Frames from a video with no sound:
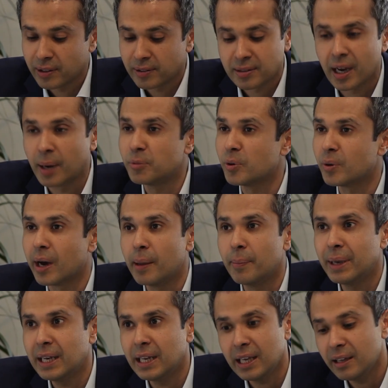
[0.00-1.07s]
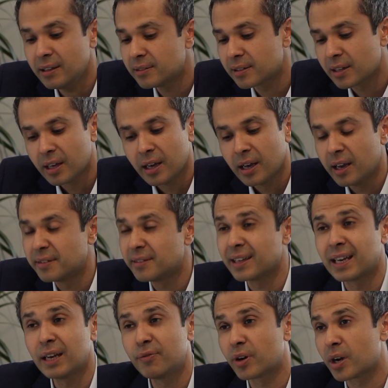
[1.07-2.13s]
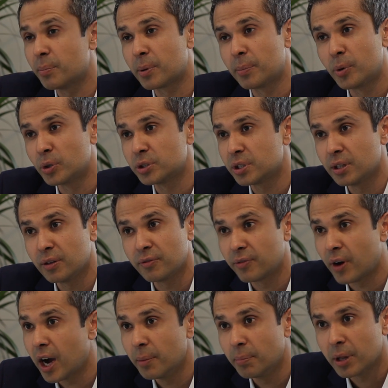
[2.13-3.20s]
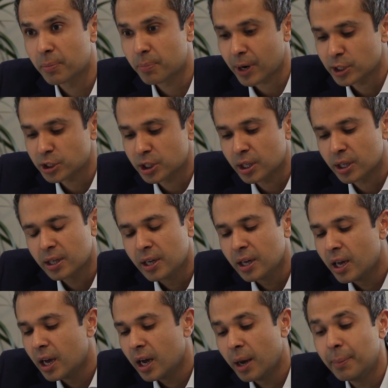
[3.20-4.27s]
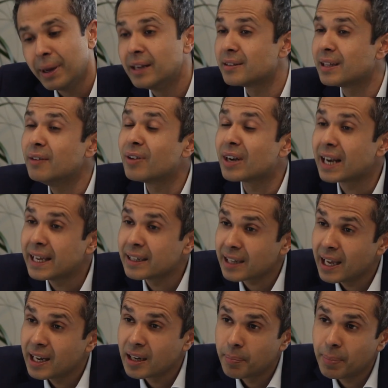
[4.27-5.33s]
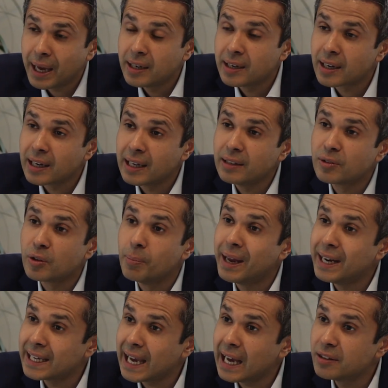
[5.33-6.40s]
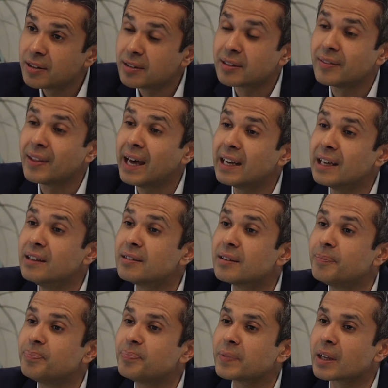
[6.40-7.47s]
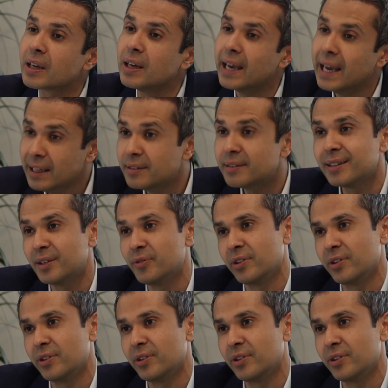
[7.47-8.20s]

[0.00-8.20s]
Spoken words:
it's type 2 diabetes, a significant proportion of high blood pressure, and it's even linked independently to many cancers, and that is insulin